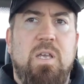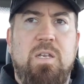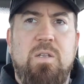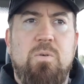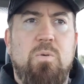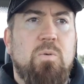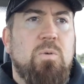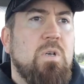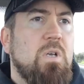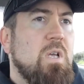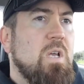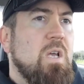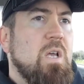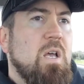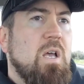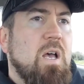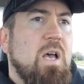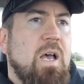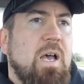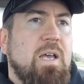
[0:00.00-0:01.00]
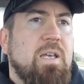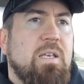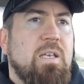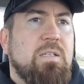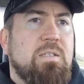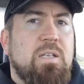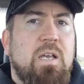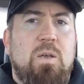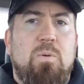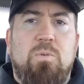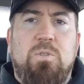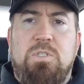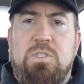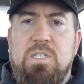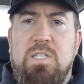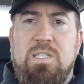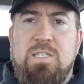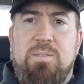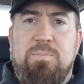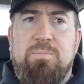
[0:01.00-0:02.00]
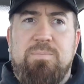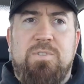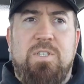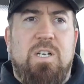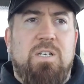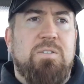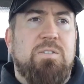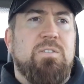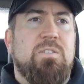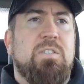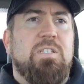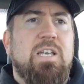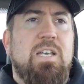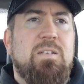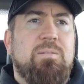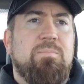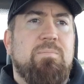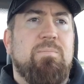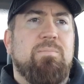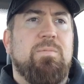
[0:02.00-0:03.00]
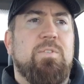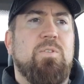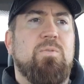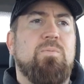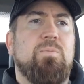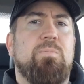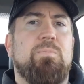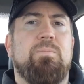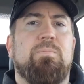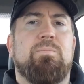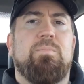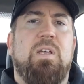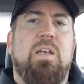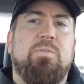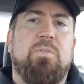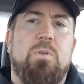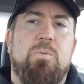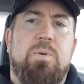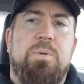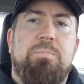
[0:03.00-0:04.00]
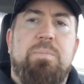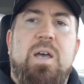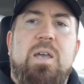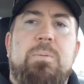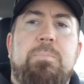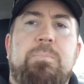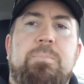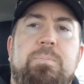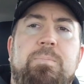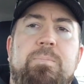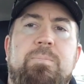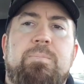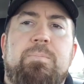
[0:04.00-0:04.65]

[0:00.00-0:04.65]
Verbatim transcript: anywho, I guess I will uh, talk to you again soon. Have a good one. Bye.